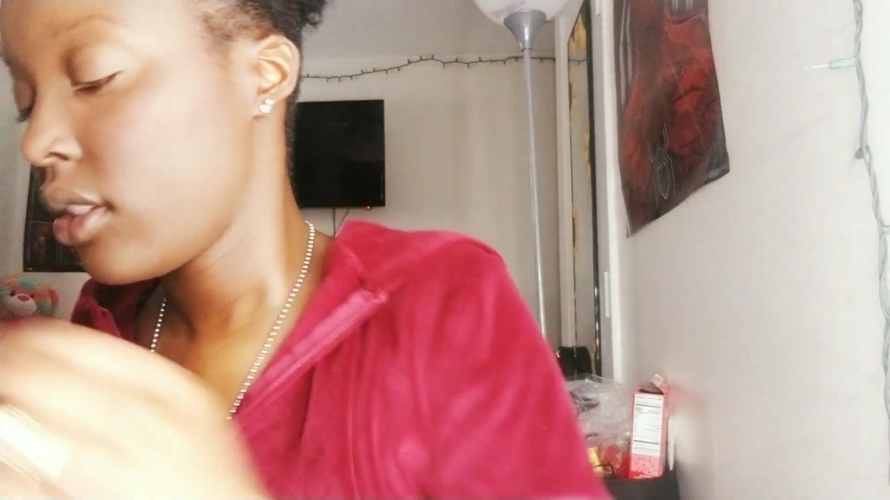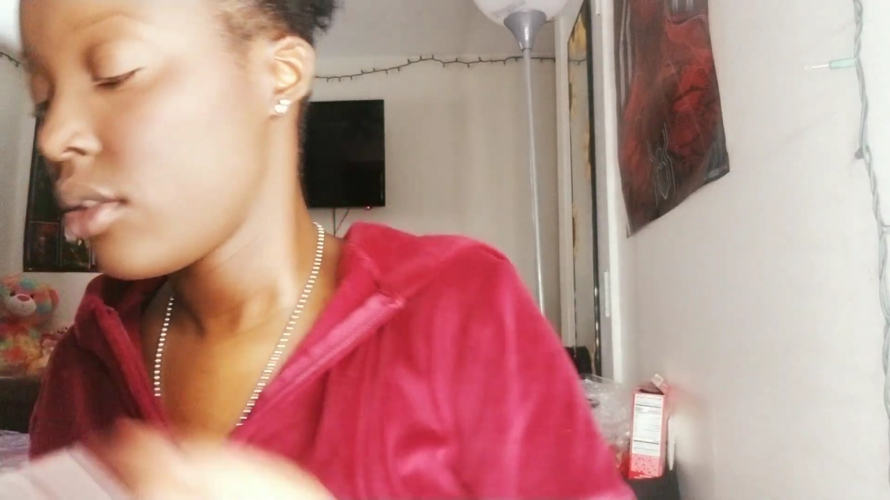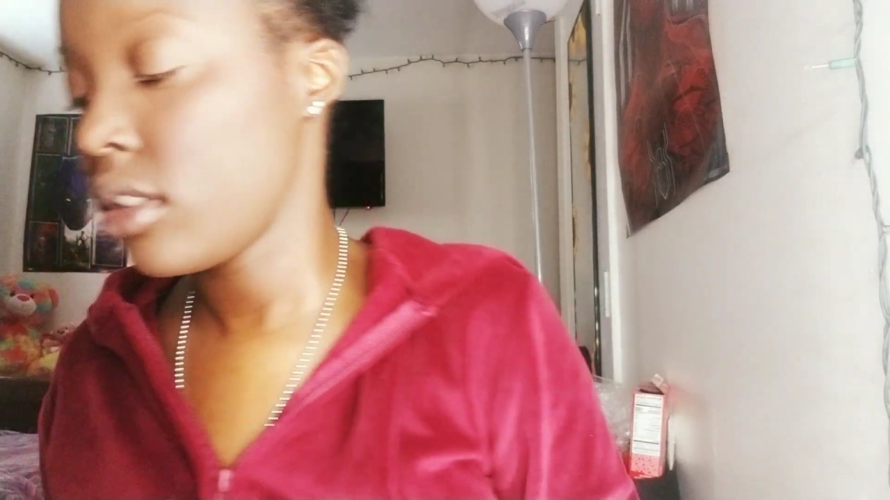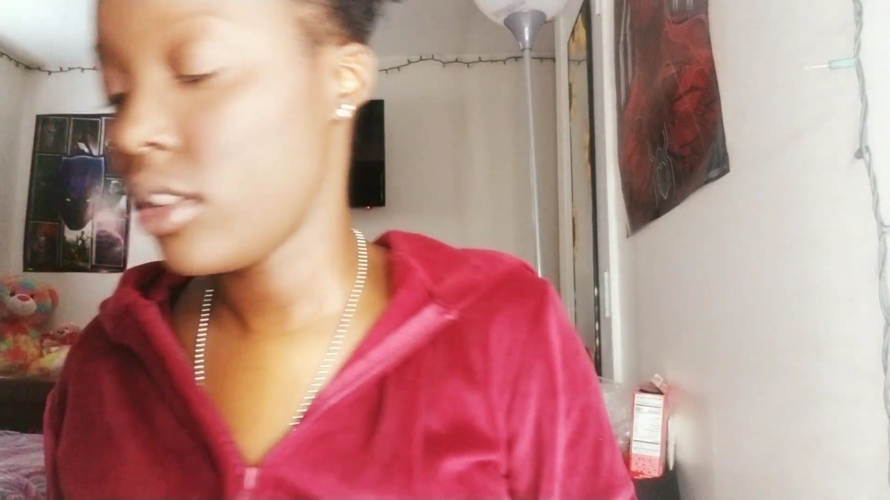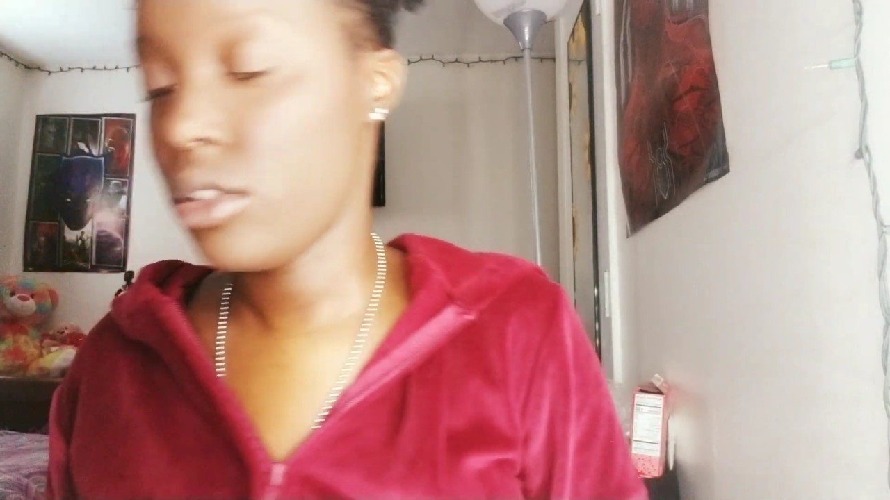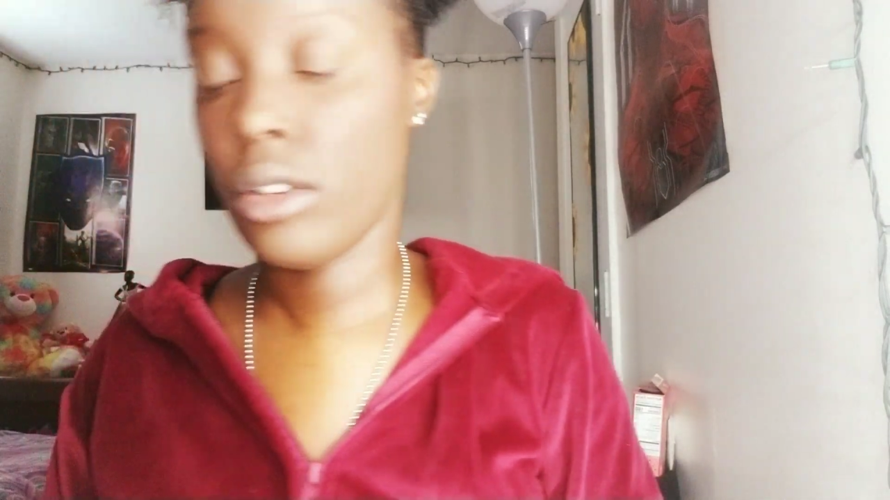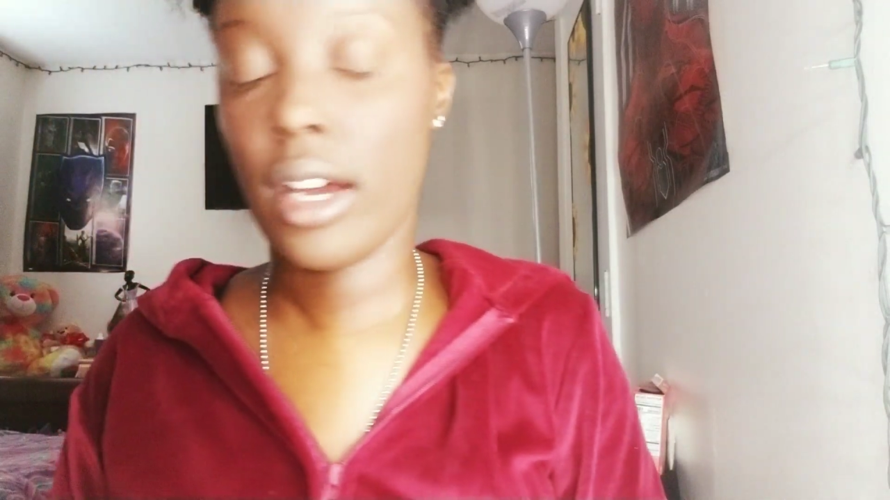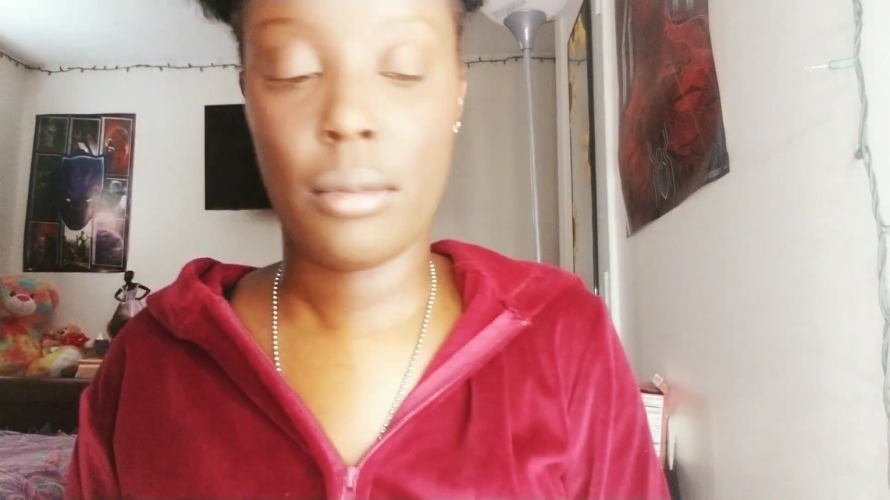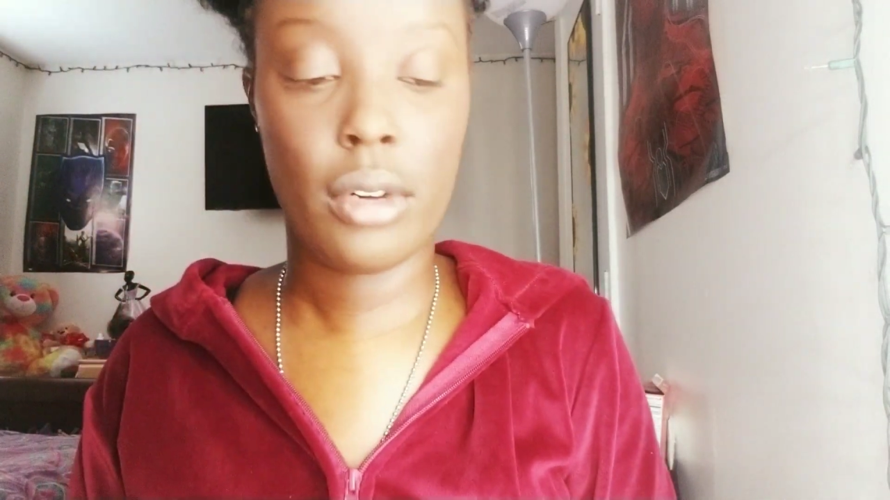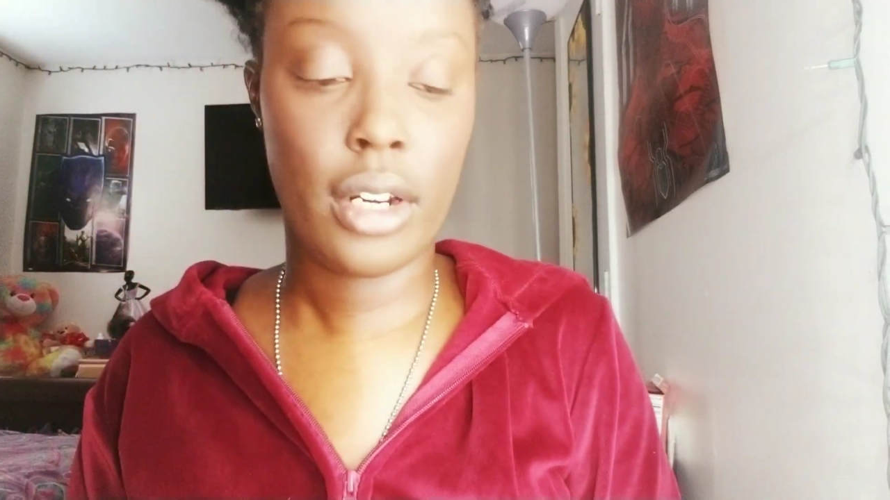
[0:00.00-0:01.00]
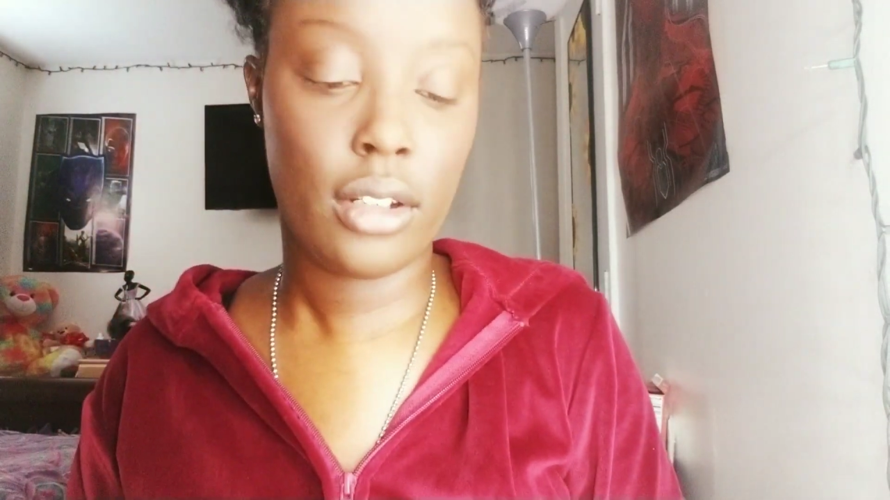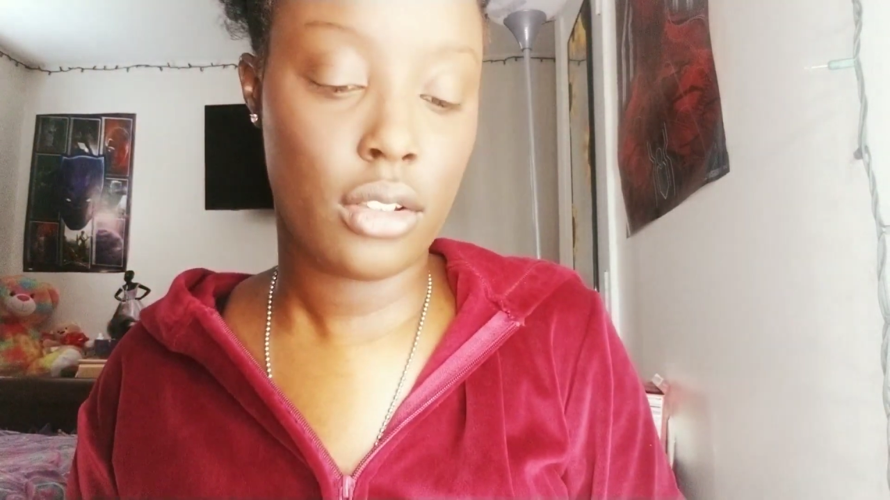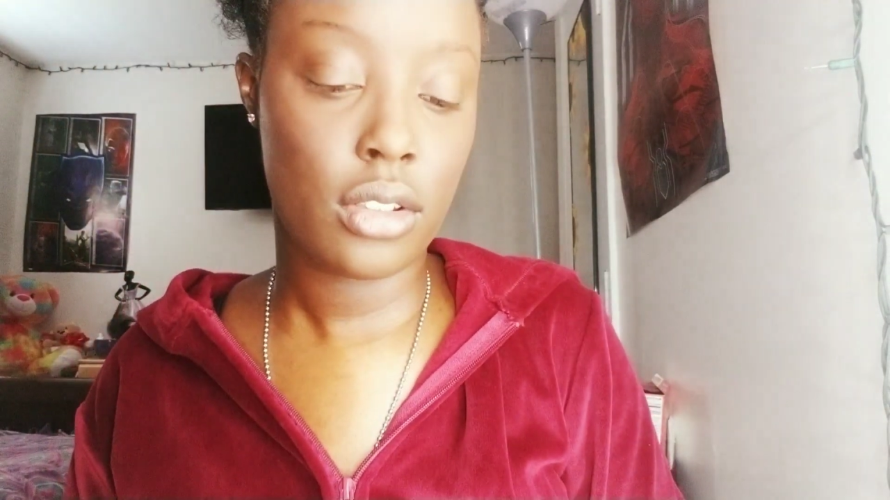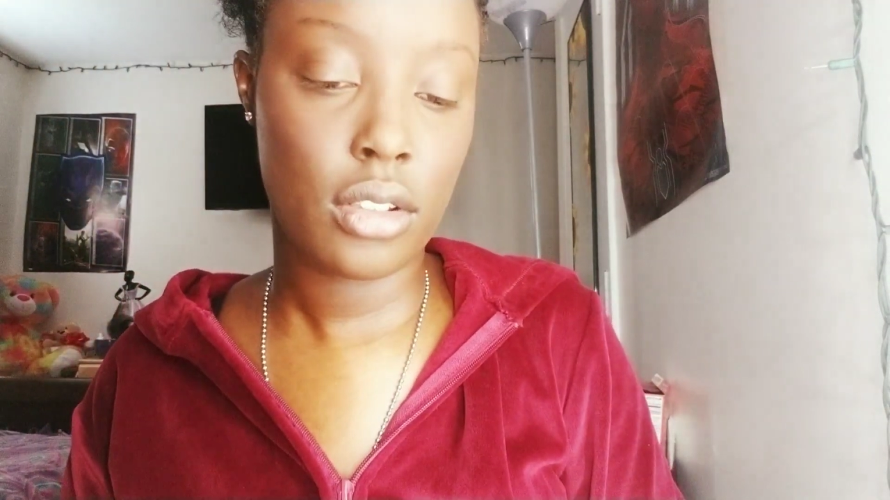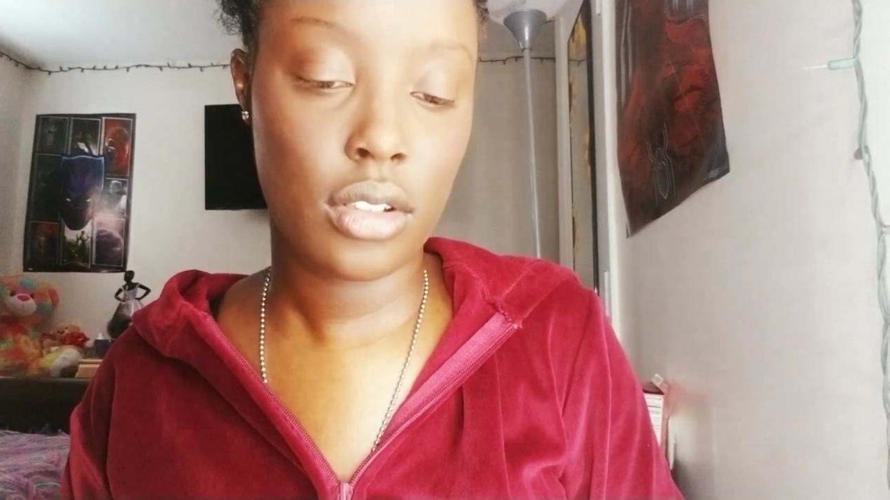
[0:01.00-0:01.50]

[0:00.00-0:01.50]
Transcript: we're gonna do eyebrows.